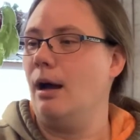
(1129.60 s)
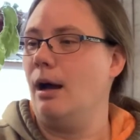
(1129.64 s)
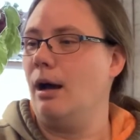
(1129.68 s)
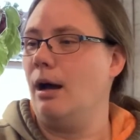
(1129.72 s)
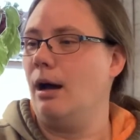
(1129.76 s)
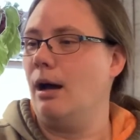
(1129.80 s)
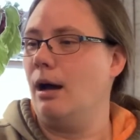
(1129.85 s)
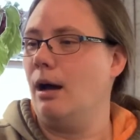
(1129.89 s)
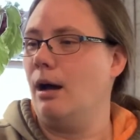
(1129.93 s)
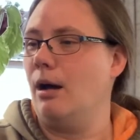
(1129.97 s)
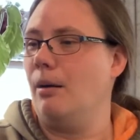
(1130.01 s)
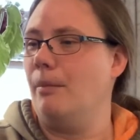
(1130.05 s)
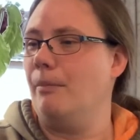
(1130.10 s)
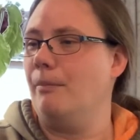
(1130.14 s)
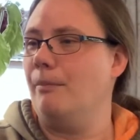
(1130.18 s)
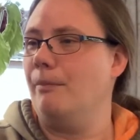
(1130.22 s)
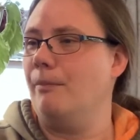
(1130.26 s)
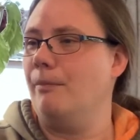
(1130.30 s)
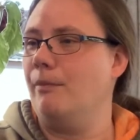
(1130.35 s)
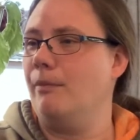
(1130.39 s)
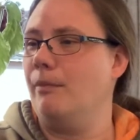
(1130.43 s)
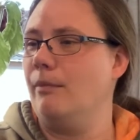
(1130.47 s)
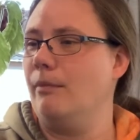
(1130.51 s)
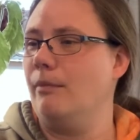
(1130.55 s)

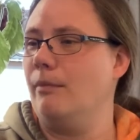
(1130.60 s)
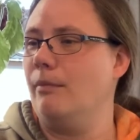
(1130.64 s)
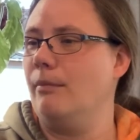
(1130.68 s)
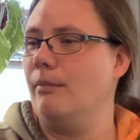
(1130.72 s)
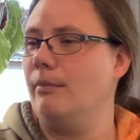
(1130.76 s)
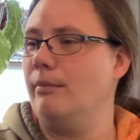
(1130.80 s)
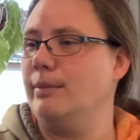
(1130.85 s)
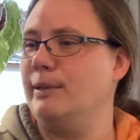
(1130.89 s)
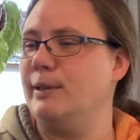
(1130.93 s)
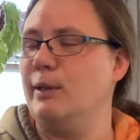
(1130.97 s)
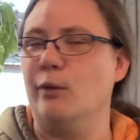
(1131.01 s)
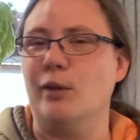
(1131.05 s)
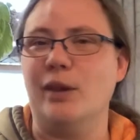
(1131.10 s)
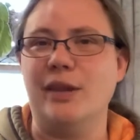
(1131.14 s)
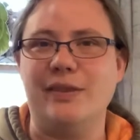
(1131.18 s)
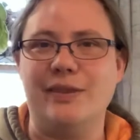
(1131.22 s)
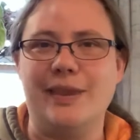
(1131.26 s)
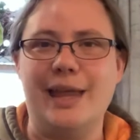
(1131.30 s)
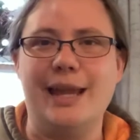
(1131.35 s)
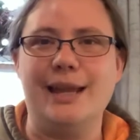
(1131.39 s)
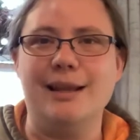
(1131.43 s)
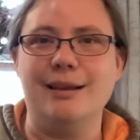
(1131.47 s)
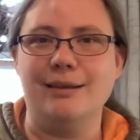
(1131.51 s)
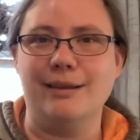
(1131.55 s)
So
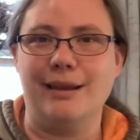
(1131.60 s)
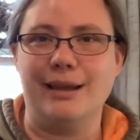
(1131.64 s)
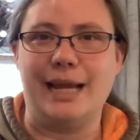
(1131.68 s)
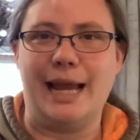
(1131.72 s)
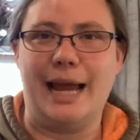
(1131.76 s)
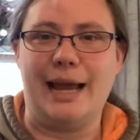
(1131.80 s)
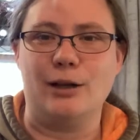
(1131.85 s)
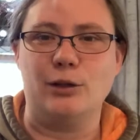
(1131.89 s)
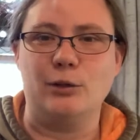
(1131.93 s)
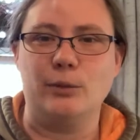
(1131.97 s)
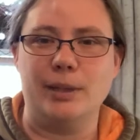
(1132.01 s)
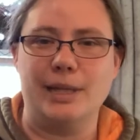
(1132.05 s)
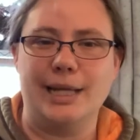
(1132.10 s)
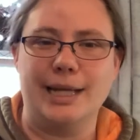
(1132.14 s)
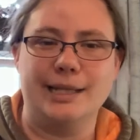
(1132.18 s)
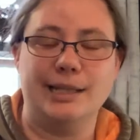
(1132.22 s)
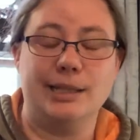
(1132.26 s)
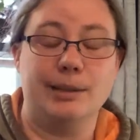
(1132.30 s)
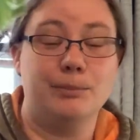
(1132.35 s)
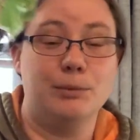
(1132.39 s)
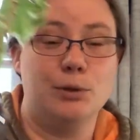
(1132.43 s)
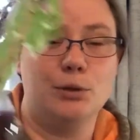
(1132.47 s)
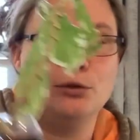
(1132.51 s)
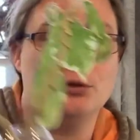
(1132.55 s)
that they like actually get
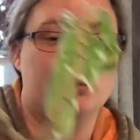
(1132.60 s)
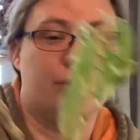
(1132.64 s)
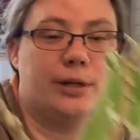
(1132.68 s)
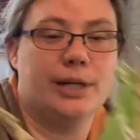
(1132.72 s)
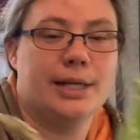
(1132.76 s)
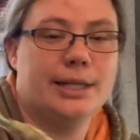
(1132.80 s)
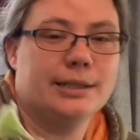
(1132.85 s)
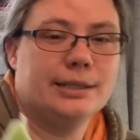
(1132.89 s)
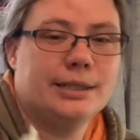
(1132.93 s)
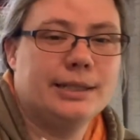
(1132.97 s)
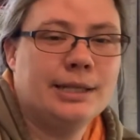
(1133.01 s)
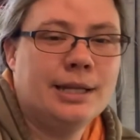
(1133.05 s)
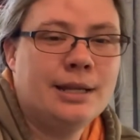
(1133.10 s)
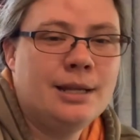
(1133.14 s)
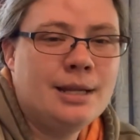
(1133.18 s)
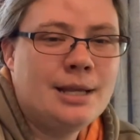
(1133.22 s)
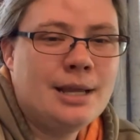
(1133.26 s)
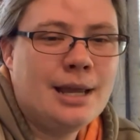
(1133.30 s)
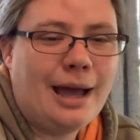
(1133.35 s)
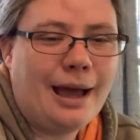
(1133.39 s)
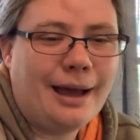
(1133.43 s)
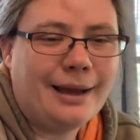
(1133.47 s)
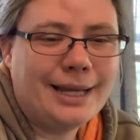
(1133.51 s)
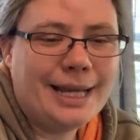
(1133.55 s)
some nutrients.
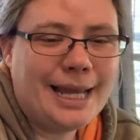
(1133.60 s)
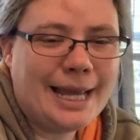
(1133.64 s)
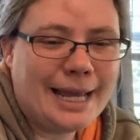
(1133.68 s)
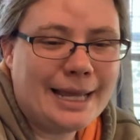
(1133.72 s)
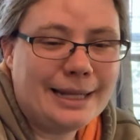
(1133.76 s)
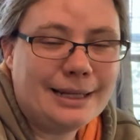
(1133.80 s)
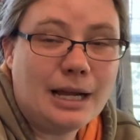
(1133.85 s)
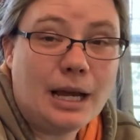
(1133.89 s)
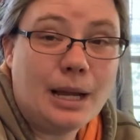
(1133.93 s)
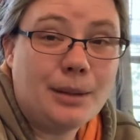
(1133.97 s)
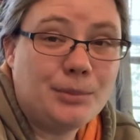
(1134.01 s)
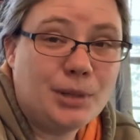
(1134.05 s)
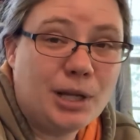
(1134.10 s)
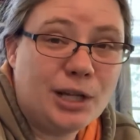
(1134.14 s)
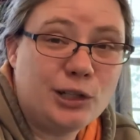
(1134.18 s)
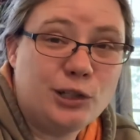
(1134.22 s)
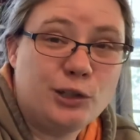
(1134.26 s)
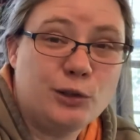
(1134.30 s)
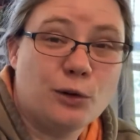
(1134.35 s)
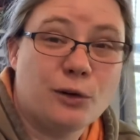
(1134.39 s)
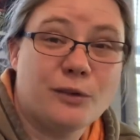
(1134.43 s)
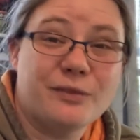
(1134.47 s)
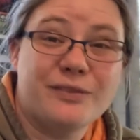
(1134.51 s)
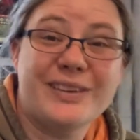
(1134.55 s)
Again, I'm not
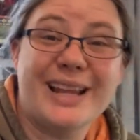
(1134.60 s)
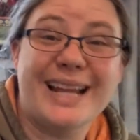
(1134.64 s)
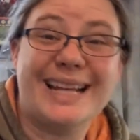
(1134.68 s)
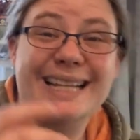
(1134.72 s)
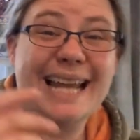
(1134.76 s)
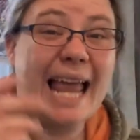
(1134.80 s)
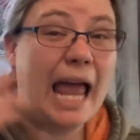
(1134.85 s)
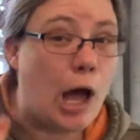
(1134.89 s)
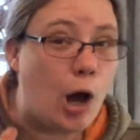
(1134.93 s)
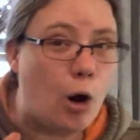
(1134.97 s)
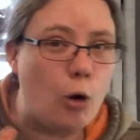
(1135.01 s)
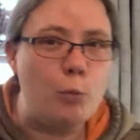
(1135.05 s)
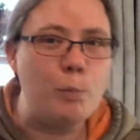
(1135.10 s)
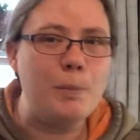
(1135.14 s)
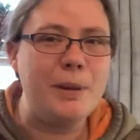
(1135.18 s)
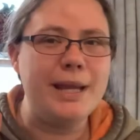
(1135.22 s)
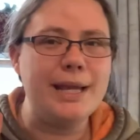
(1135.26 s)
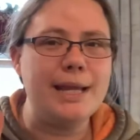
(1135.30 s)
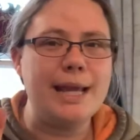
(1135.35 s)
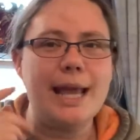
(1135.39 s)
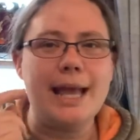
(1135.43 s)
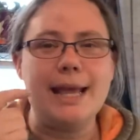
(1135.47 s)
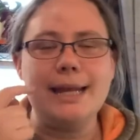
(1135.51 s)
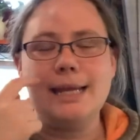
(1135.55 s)
sure if that's
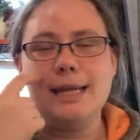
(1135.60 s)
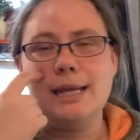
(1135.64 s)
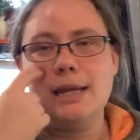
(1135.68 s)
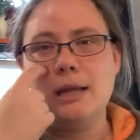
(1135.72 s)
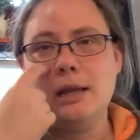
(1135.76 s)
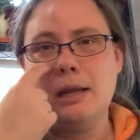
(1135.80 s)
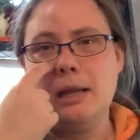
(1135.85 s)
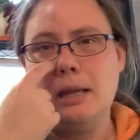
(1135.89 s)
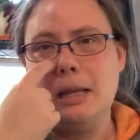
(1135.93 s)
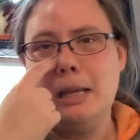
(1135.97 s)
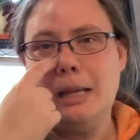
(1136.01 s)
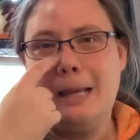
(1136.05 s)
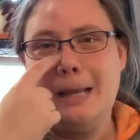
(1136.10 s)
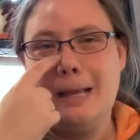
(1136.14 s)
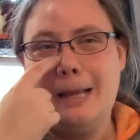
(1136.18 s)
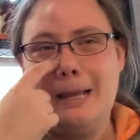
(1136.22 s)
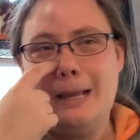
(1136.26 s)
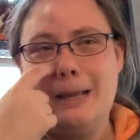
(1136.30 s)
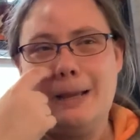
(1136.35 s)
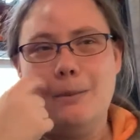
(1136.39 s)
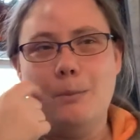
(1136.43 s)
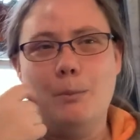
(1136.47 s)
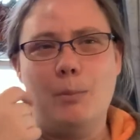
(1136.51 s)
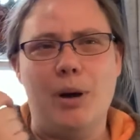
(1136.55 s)
helping any,
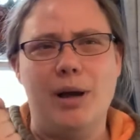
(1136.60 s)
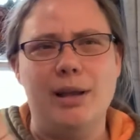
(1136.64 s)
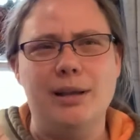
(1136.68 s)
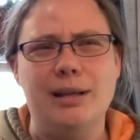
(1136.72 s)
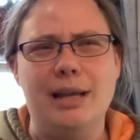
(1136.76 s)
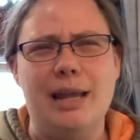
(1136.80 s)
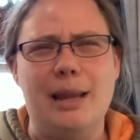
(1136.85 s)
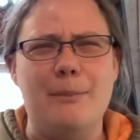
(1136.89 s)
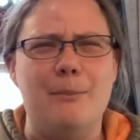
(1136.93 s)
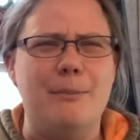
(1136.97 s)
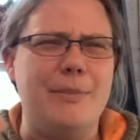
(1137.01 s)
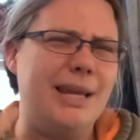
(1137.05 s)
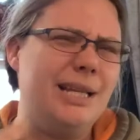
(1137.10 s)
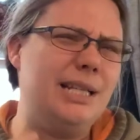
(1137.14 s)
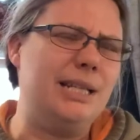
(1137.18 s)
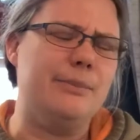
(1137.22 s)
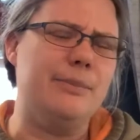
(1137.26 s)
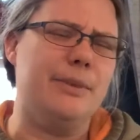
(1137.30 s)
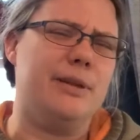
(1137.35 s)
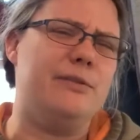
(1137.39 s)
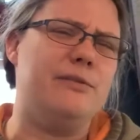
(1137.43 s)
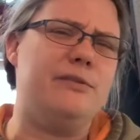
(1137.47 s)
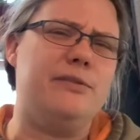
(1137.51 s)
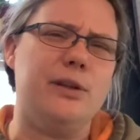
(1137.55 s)
but it makes
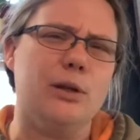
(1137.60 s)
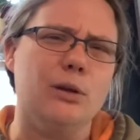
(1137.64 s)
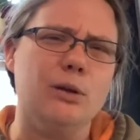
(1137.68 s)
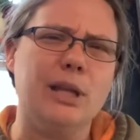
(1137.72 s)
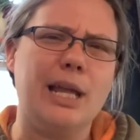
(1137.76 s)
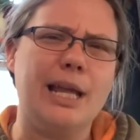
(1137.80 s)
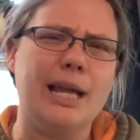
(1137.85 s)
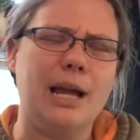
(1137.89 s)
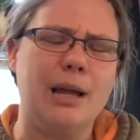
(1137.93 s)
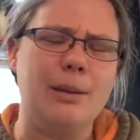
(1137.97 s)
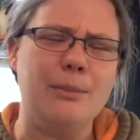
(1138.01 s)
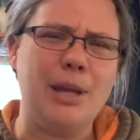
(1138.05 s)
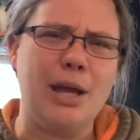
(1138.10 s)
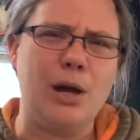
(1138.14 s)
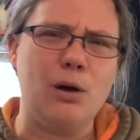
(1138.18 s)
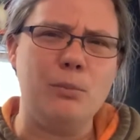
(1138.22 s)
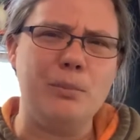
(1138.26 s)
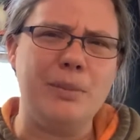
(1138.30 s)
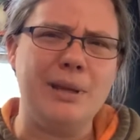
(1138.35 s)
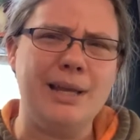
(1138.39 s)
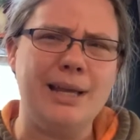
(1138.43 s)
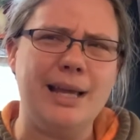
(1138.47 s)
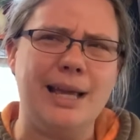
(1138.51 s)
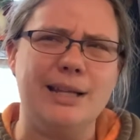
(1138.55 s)
me feel like I'm
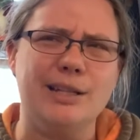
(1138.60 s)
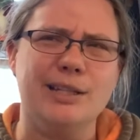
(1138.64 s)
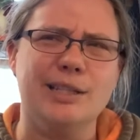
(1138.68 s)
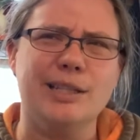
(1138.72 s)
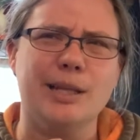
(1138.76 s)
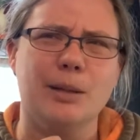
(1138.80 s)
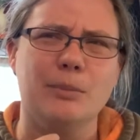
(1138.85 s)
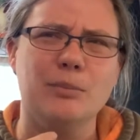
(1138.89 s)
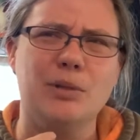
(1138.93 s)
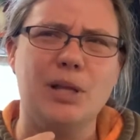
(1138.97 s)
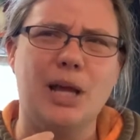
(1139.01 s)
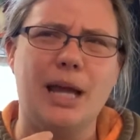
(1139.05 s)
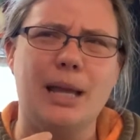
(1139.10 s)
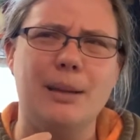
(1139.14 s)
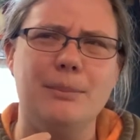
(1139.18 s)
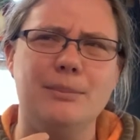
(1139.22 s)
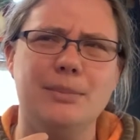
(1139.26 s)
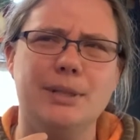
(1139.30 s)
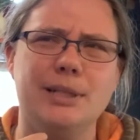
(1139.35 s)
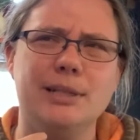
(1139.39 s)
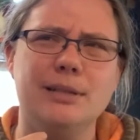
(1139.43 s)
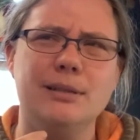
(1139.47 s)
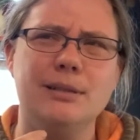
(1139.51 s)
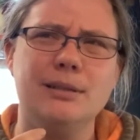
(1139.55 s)
helping. And
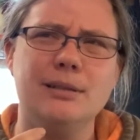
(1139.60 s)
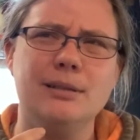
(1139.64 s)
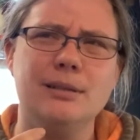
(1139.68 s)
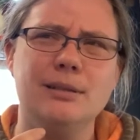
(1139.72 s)
sometimes